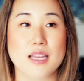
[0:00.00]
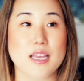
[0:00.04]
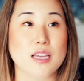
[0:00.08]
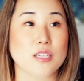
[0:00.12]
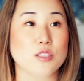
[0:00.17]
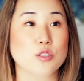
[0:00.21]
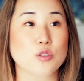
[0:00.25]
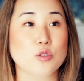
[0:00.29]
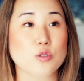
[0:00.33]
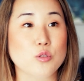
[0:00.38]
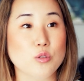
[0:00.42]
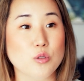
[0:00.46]

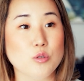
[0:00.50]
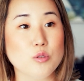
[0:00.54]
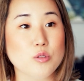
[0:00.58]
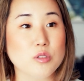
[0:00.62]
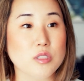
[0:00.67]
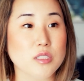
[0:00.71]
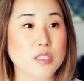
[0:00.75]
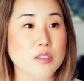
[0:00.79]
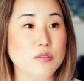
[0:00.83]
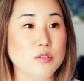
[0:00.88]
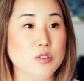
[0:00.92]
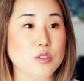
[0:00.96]

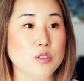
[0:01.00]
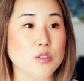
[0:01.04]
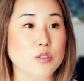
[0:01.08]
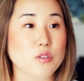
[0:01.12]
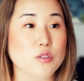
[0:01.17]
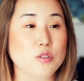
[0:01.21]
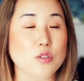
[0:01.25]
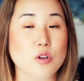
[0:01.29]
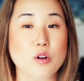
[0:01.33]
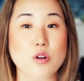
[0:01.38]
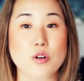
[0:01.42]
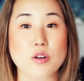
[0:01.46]
exclusive to a
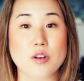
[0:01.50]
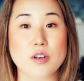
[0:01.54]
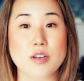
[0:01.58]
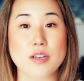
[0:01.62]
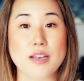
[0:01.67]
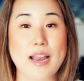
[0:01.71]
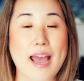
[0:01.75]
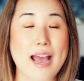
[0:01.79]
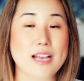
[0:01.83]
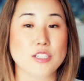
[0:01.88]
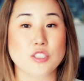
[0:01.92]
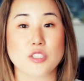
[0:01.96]

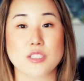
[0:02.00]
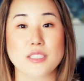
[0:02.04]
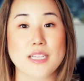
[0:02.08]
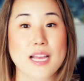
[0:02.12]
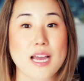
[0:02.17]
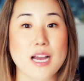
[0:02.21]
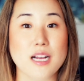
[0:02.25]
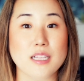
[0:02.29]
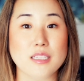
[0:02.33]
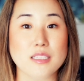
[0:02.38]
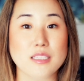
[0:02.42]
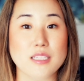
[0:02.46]
certain
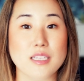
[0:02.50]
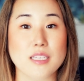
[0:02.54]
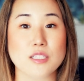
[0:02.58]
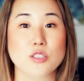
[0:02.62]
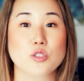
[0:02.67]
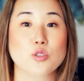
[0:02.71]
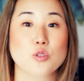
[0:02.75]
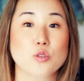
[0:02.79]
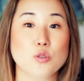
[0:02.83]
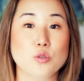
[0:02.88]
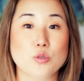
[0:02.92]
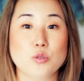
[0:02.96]
nationality,
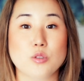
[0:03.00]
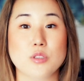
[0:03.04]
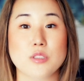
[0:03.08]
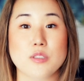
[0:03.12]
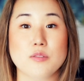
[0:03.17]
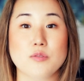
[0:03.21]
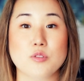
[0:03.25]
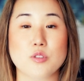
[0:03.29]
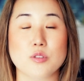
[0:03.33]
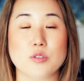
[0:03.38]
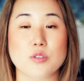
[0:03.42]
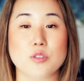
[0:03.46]

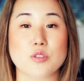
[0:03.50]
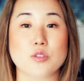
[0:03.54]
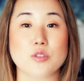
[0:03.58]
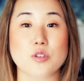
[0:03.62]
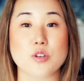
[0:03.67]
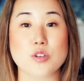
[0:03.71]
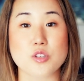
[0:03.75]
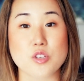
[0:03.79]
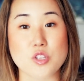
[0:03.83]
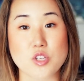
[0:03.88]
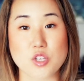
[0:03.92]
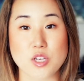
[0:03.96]
exclusive to a
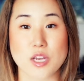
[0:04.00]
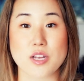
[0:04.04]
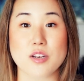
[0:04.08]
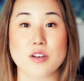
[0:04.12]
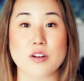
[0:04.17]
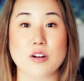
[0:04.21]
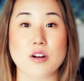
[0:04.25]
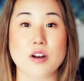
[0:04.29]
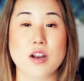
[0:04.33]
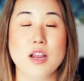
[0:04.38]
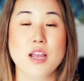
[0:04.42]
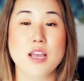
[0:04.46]
certain
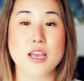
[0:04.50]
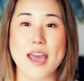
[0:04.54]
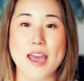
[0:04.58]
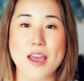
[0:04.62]
gender.